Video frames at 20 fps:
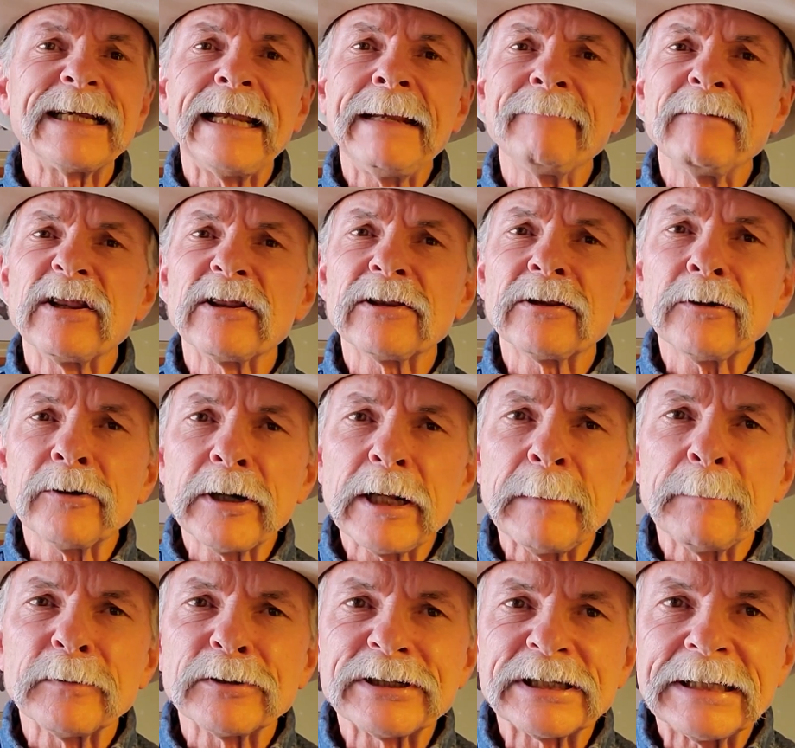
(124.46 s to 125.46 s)
even
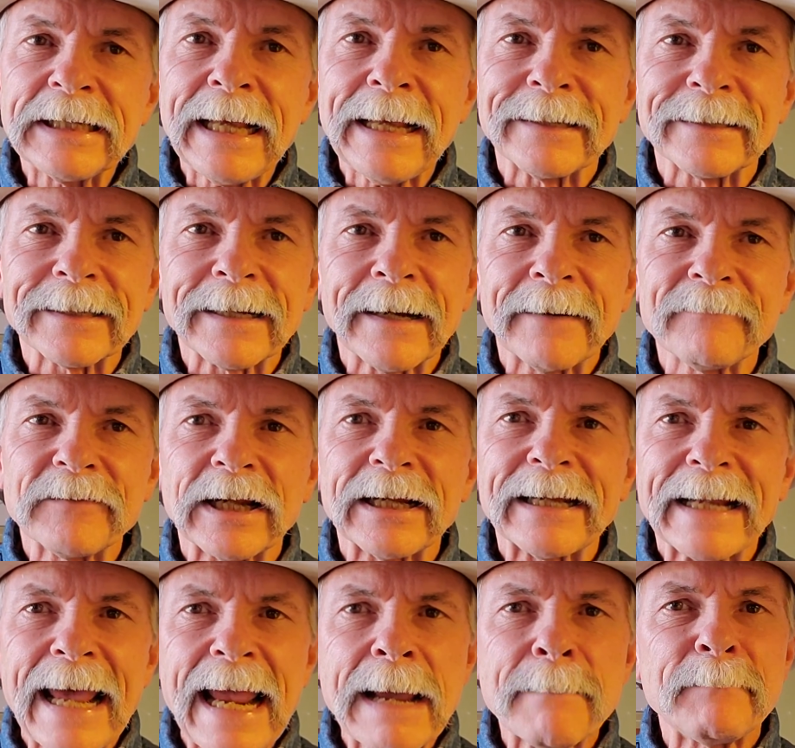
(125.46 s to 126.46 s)
30% of the
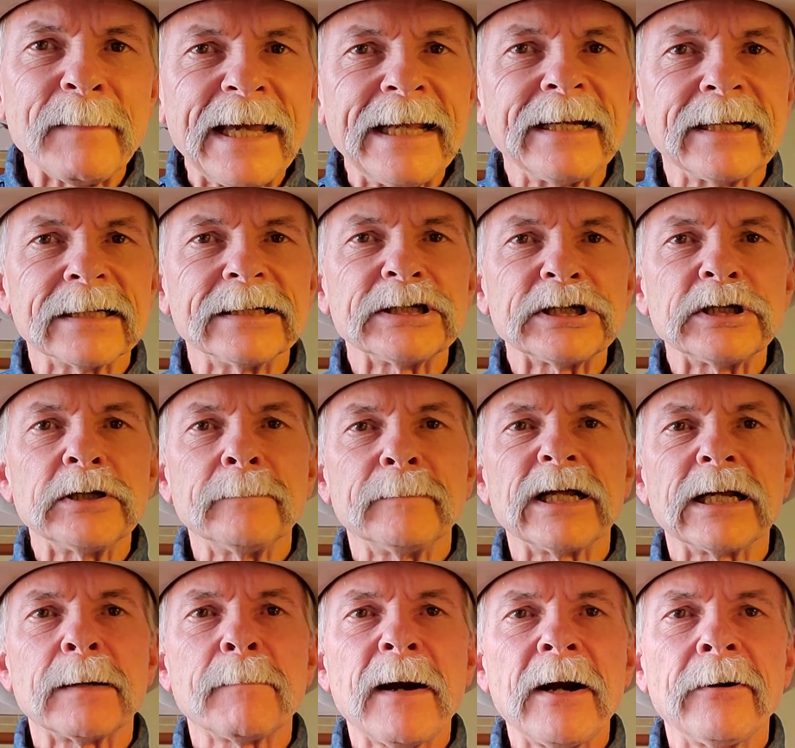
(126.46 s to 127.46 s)
lamb meat consumed
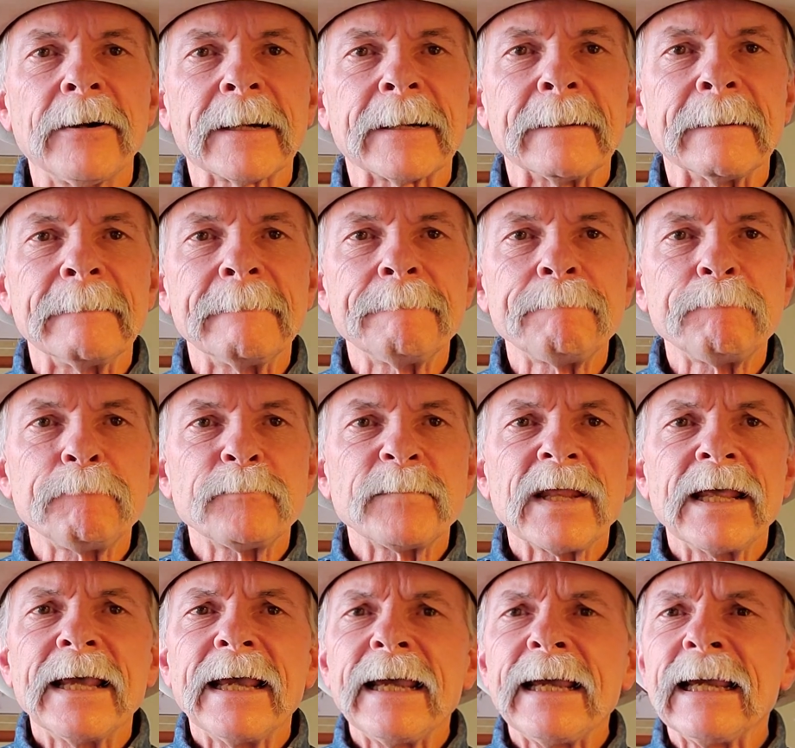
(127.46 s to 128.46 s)
in America.
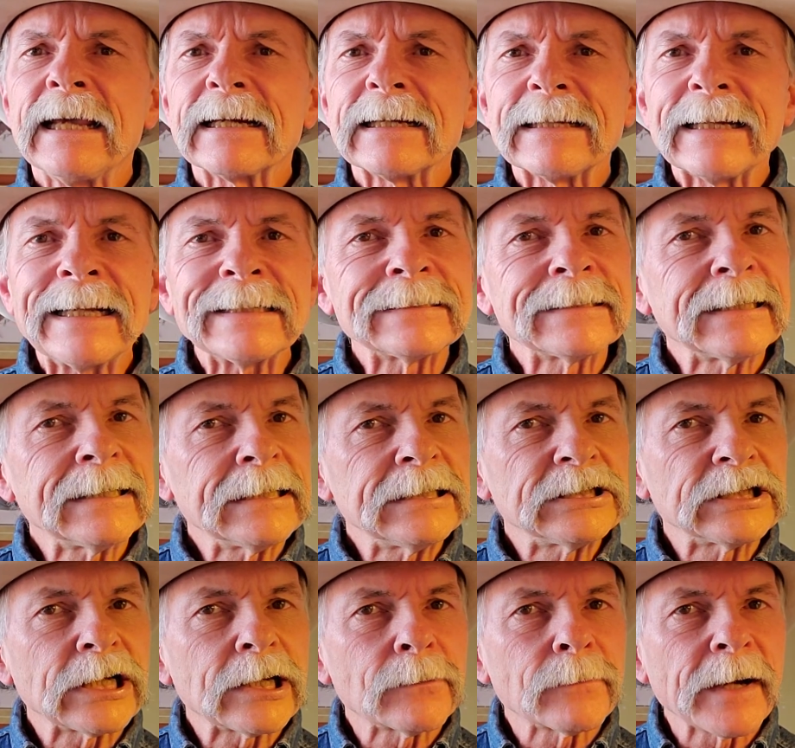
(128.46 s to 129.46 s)
In less than a
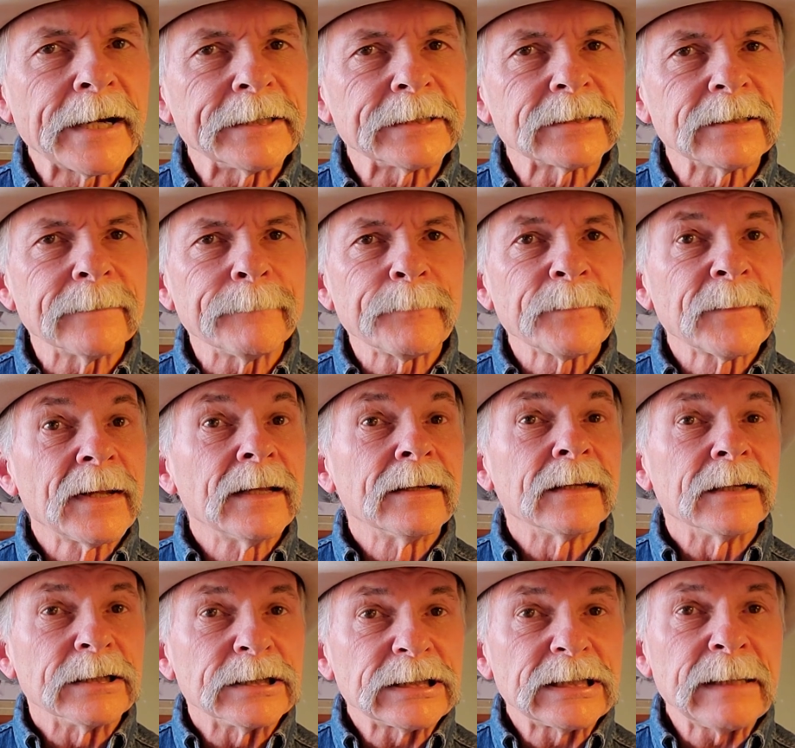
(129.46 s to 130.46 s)
generation,
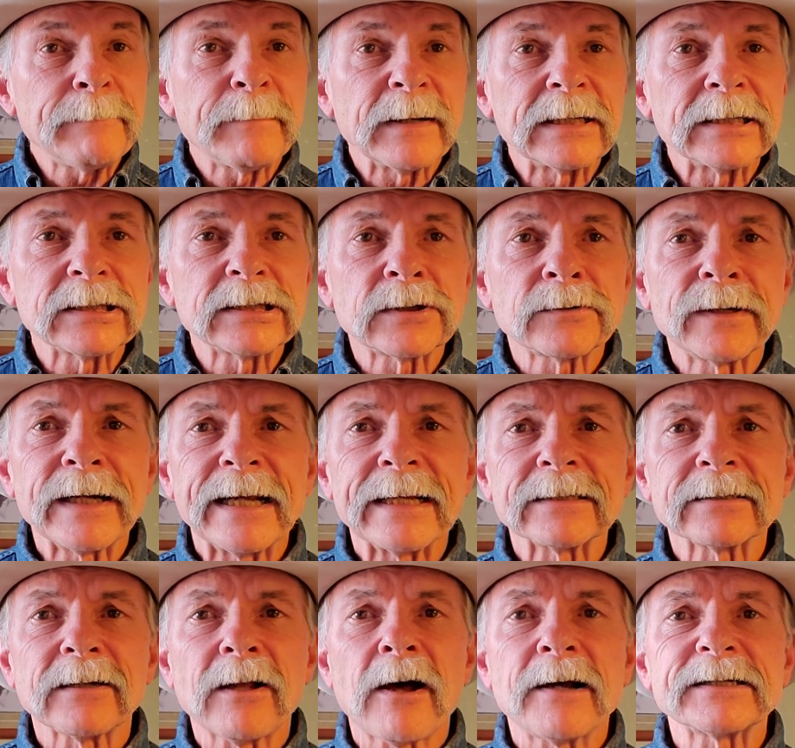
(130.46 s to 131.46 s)
the sheep industry
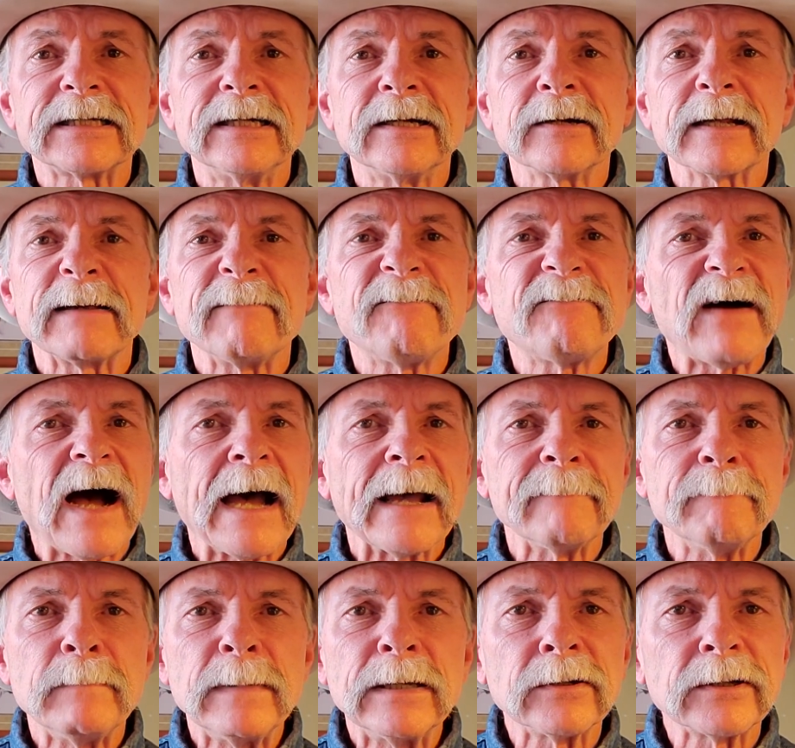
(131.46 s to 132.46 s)
has lost nearly
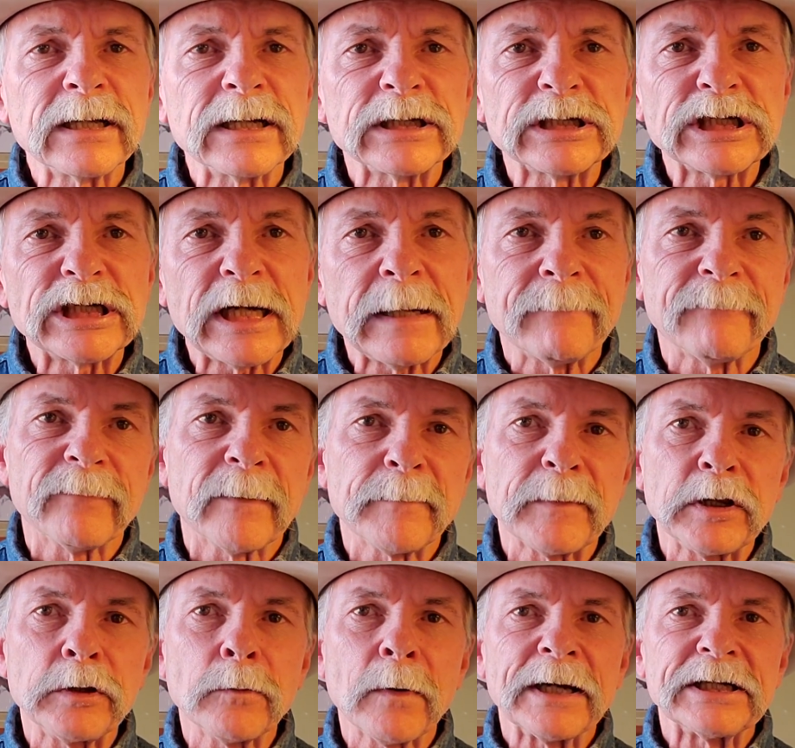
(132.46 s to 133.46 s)
5 million sheep from
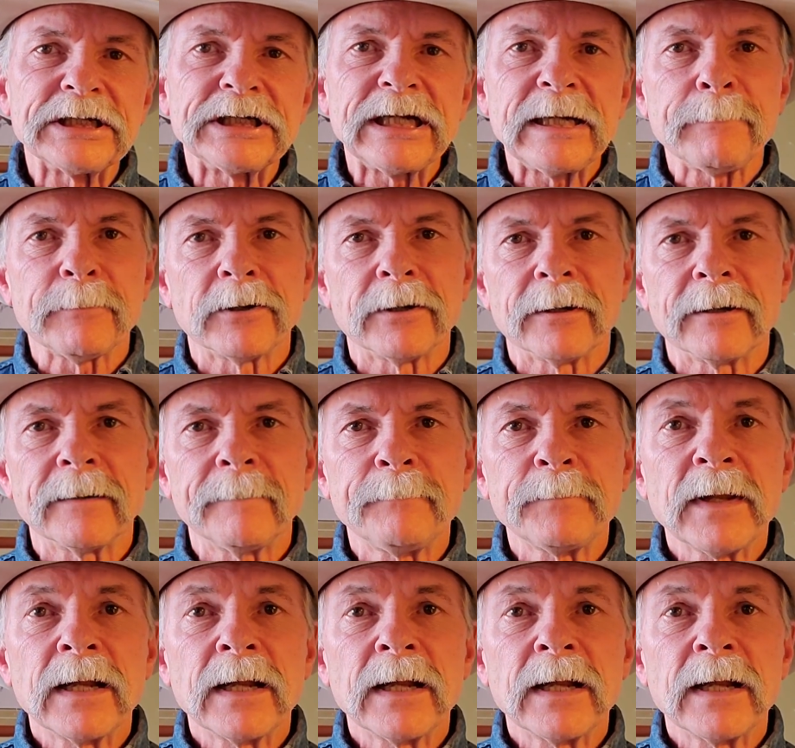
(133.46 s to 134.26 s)
the U.S. sheep herd,